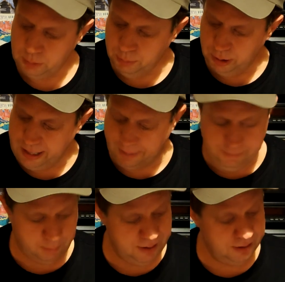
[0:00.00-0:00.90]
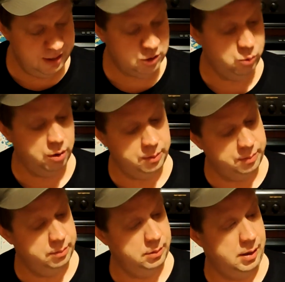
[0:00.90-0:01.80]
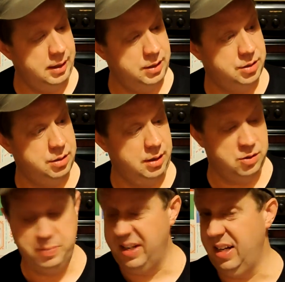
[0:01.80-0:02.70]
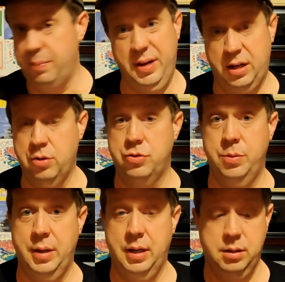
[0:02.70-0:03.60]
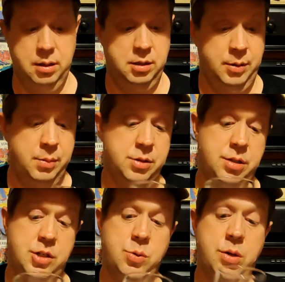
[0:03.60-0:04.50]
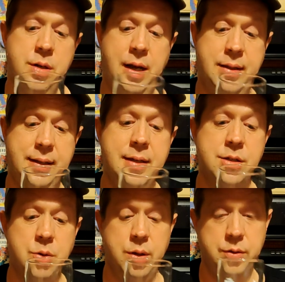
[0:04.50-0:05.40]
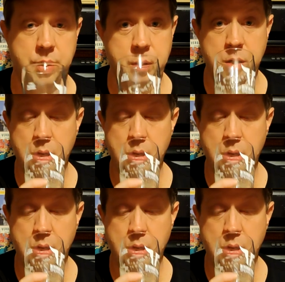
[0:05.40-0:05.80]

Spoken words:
But yeah, I mean, this one is beating it by a country mile at the moment. So this one I think is going through.